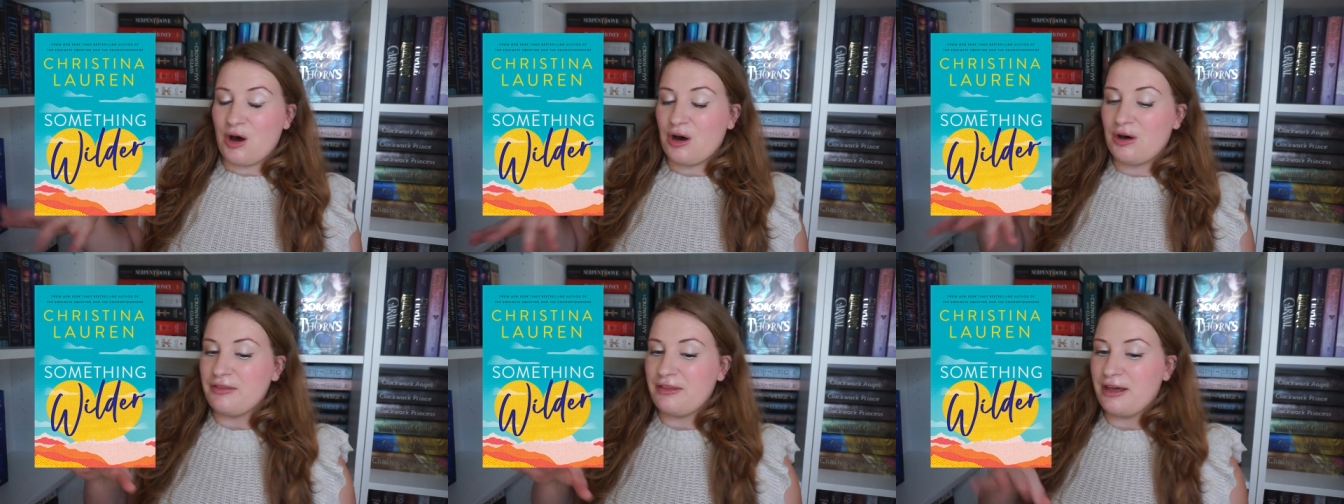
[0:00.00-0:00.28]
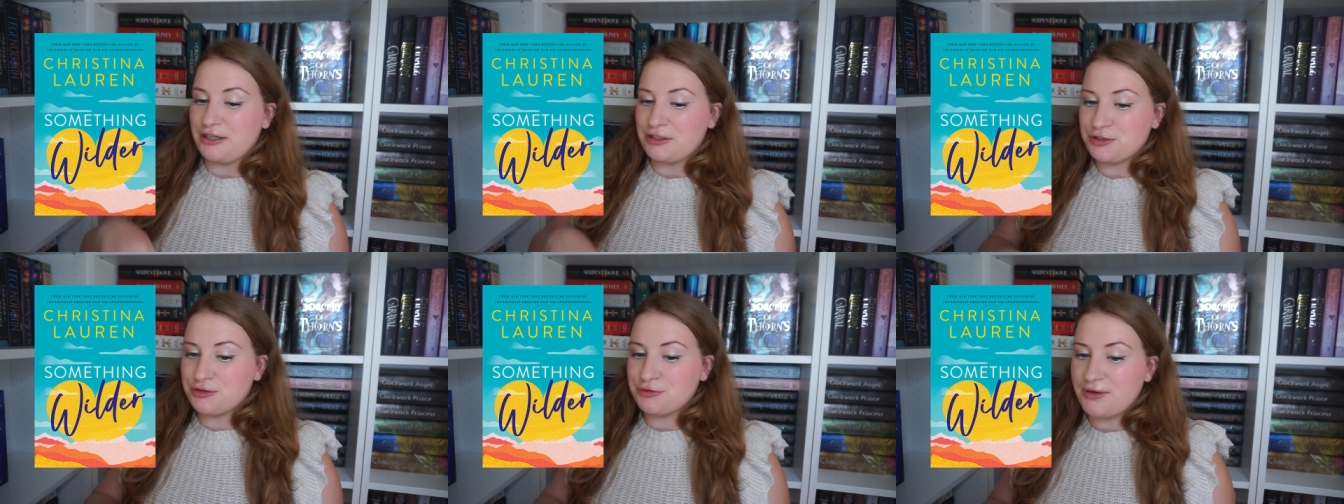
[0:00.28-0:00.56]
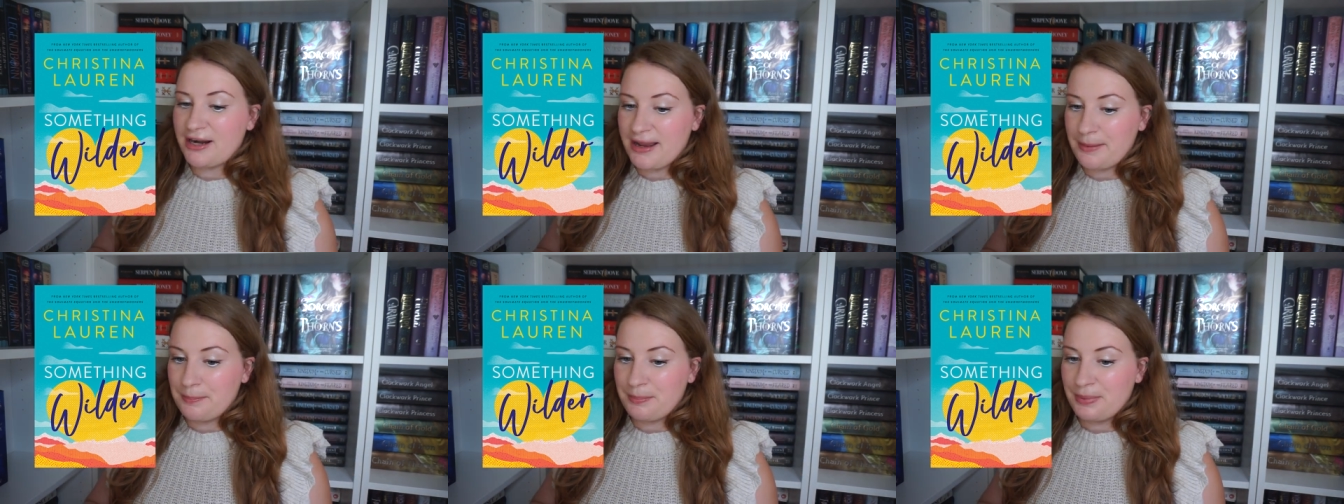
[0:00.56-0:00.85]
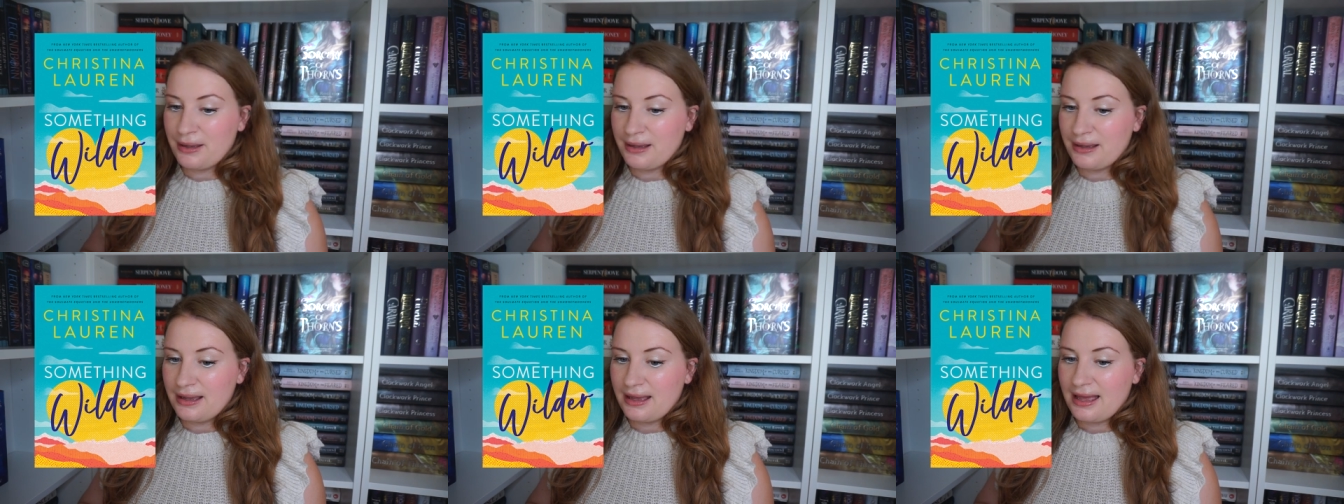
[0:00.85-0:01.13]
on that trip
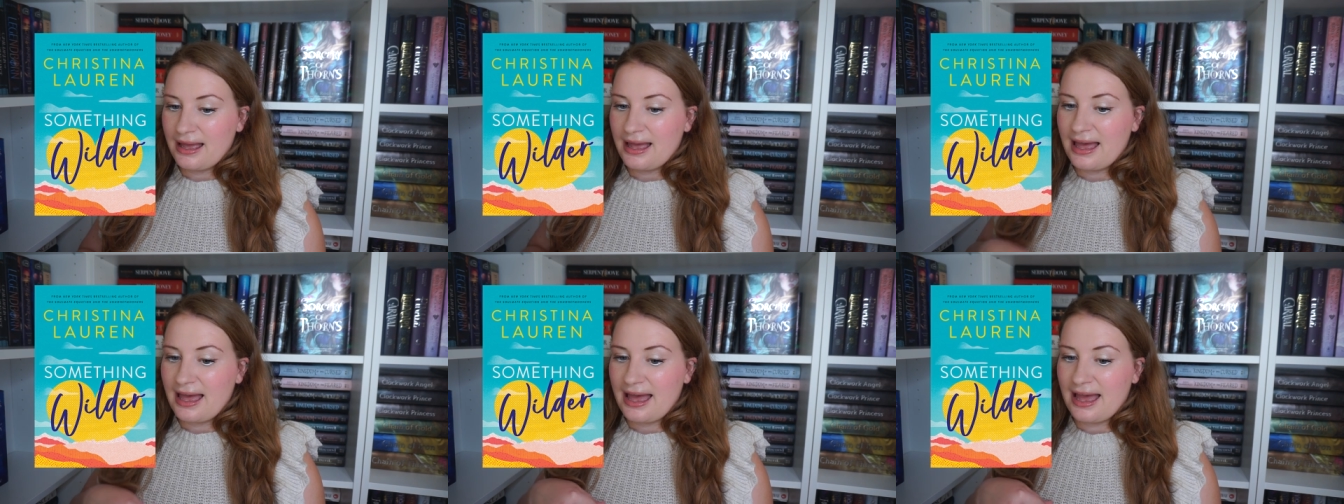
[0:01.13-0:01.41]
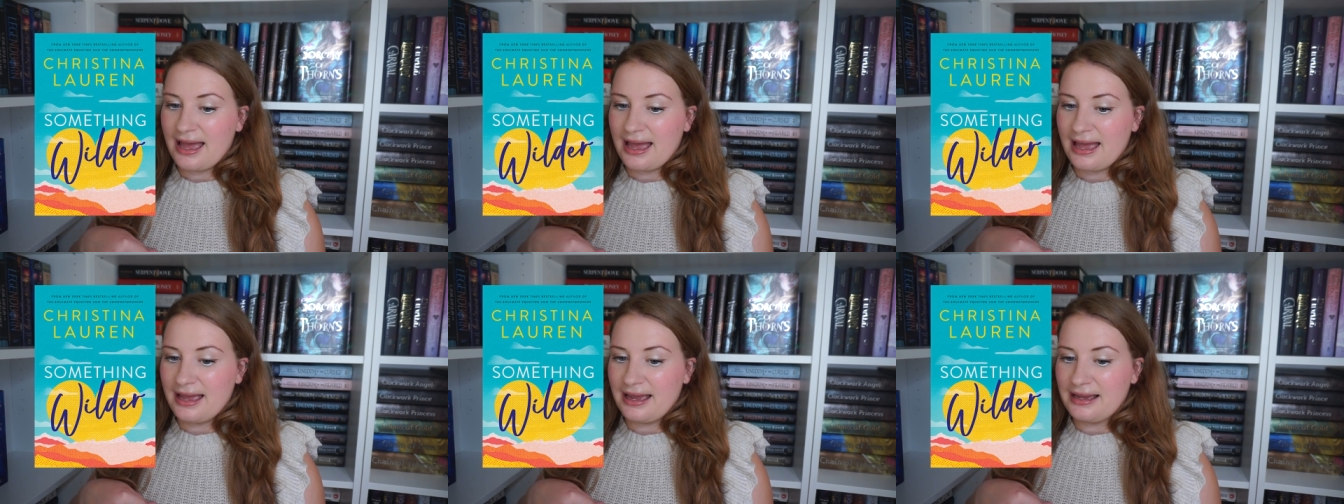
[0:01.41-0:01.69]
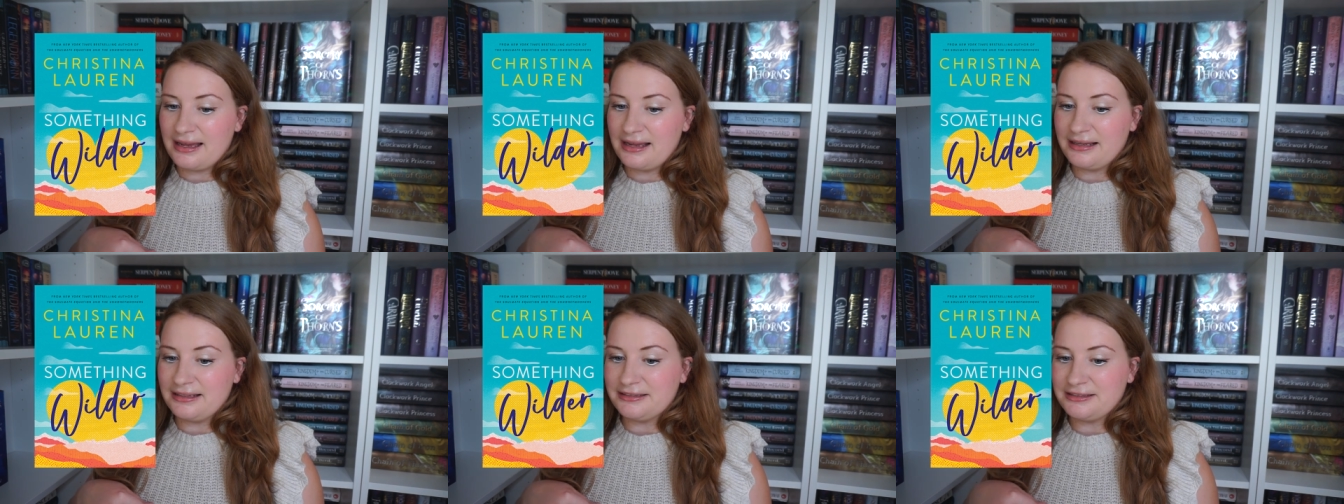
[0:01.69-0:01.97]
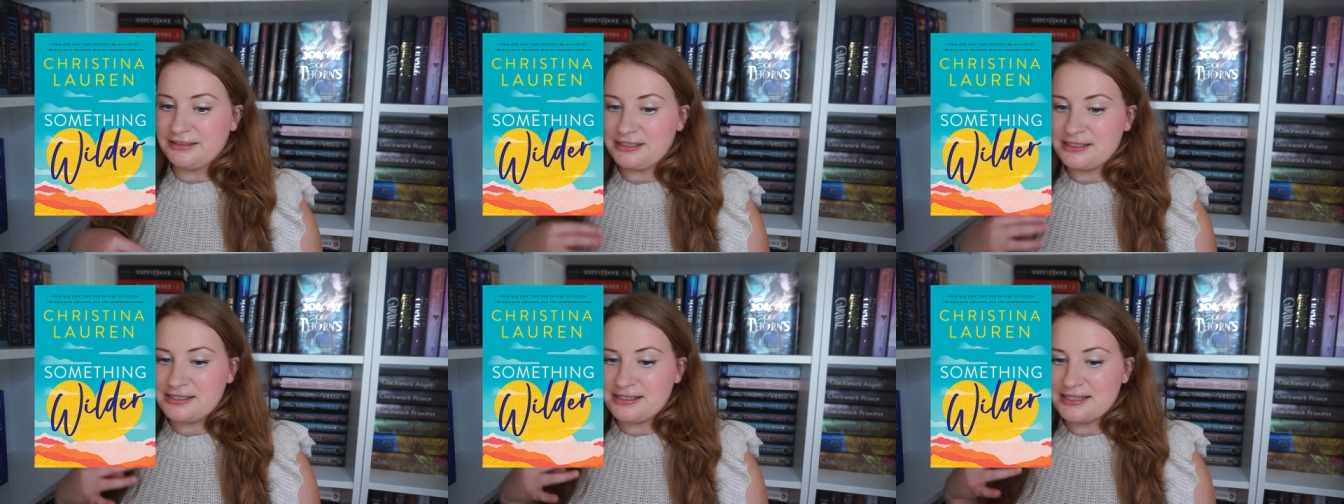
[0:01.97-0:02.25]

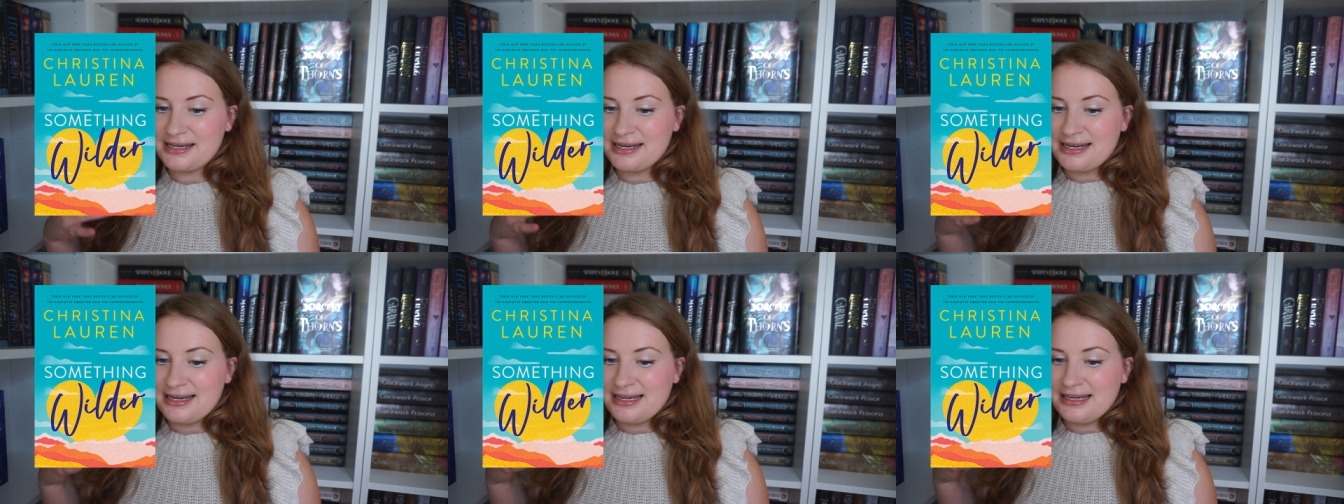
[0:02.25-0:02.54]
and